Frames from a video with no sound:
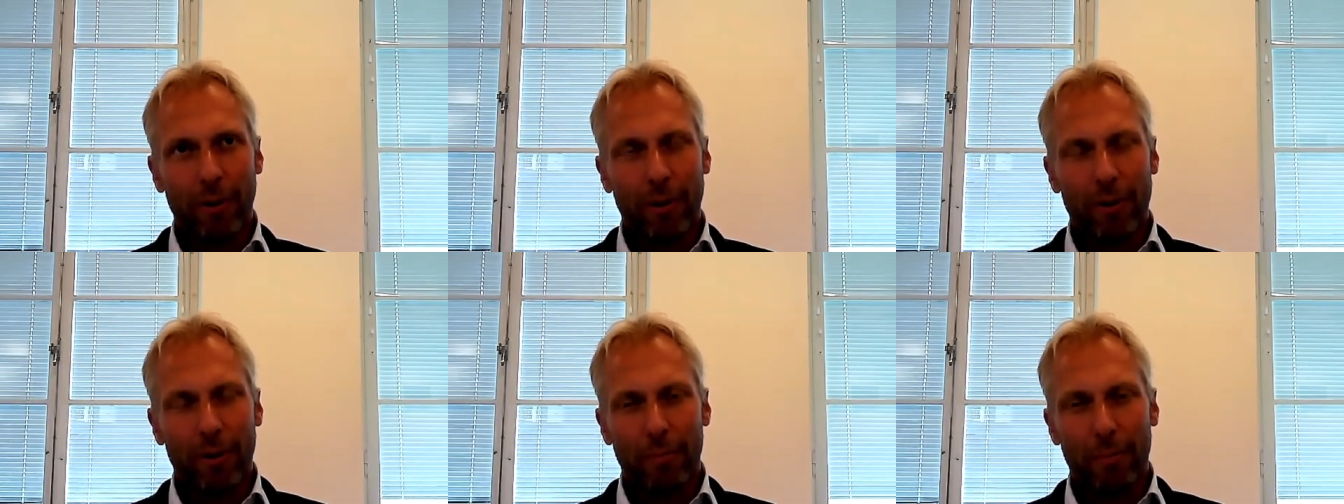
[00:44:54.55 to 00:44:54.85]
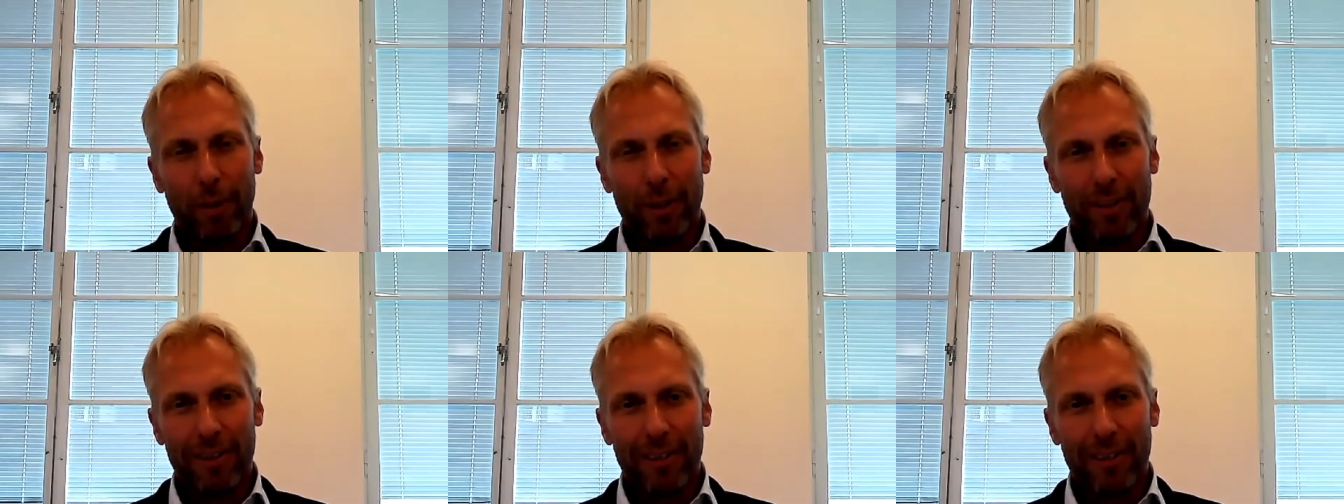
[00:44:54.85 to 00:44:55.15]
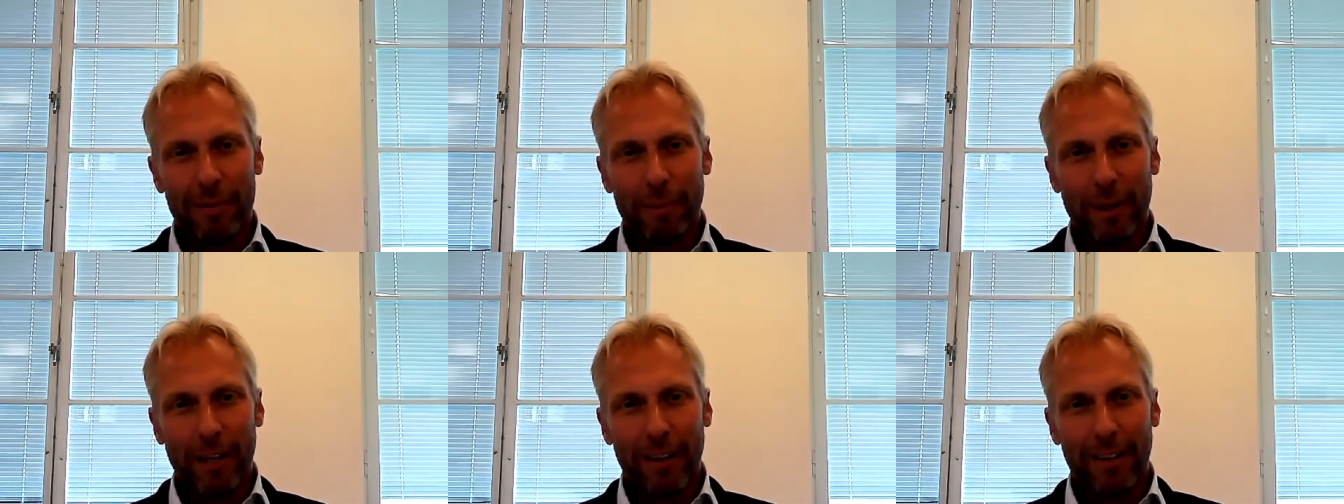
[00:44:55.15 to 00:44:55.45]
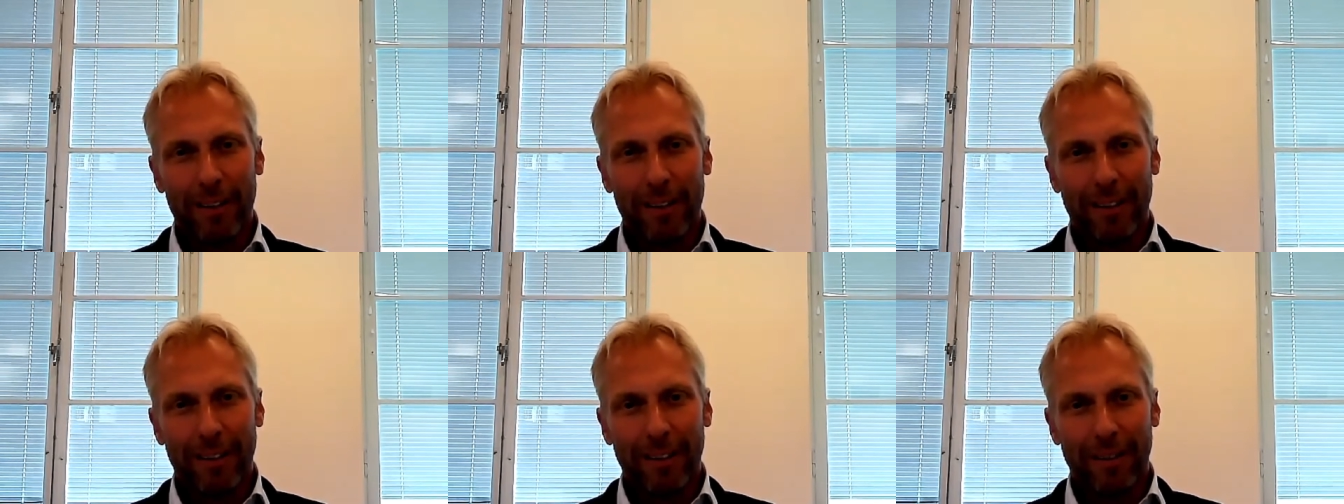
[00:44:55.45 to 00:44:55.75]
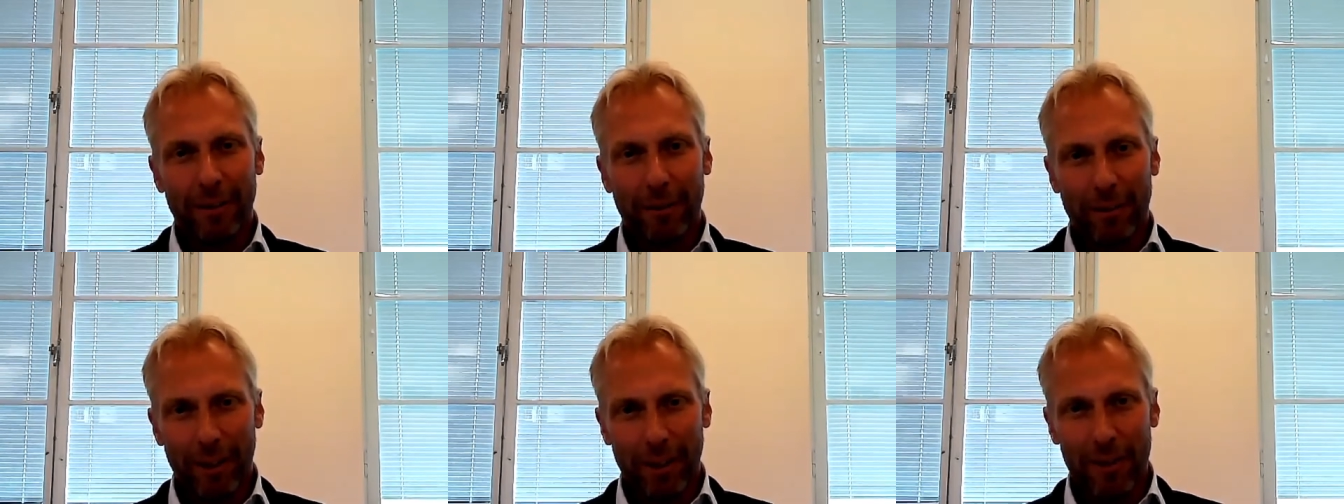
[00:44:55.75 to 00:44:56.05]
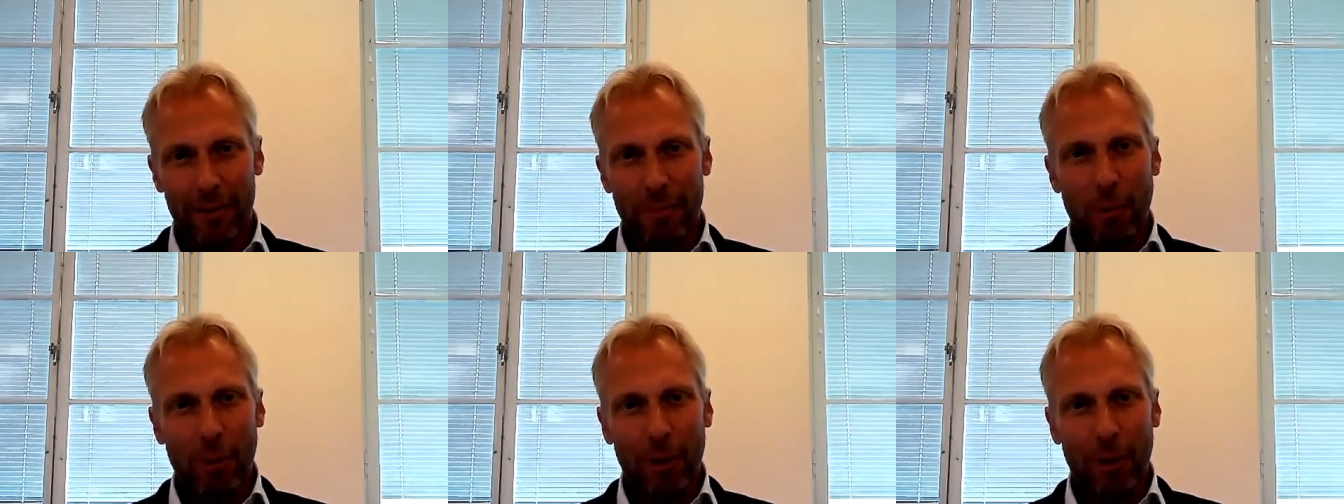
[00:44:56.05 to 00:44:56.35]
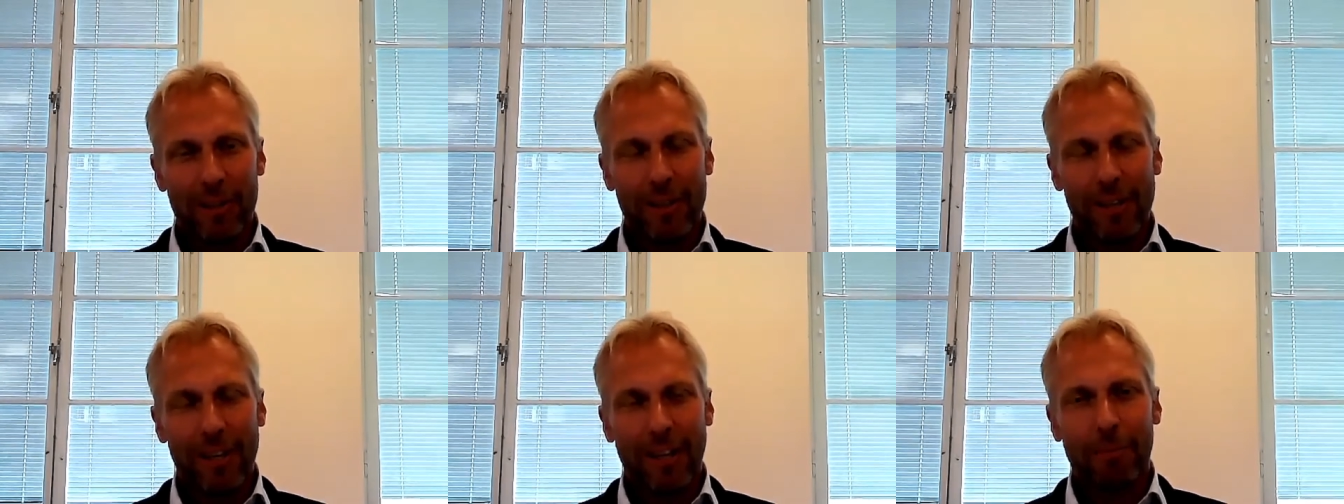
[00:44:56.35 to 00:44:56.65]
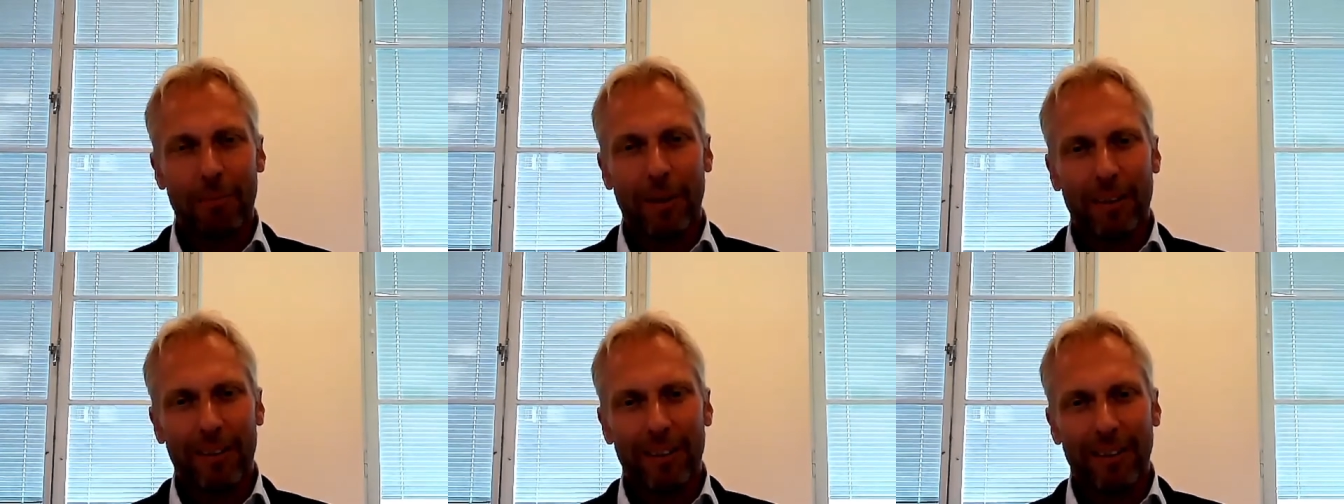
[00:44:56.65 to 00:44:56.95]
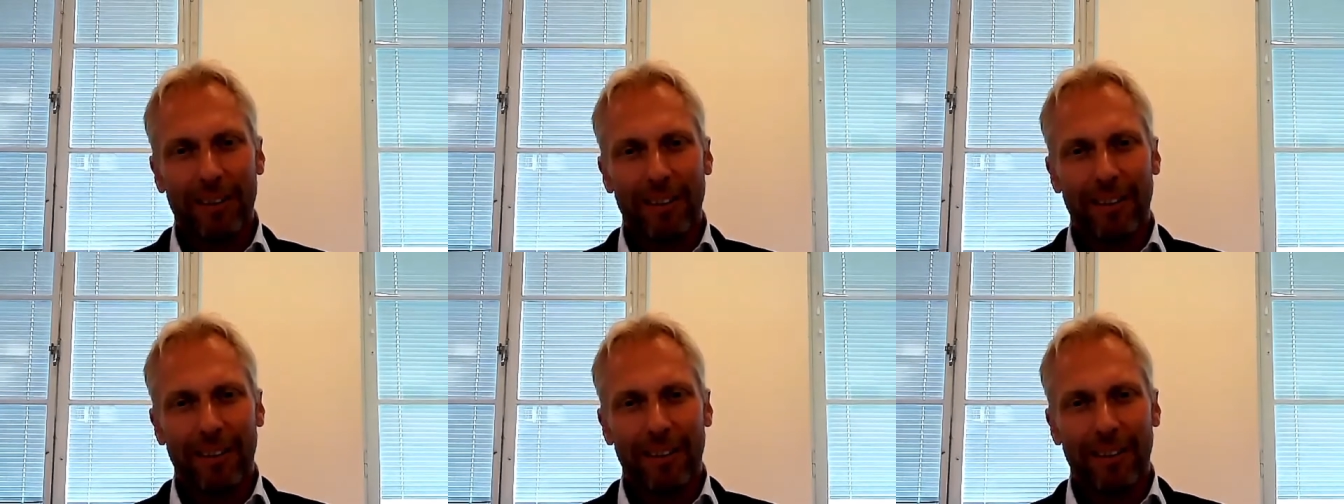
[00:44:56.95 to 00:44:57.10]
first businessman, you know, in a small scale, but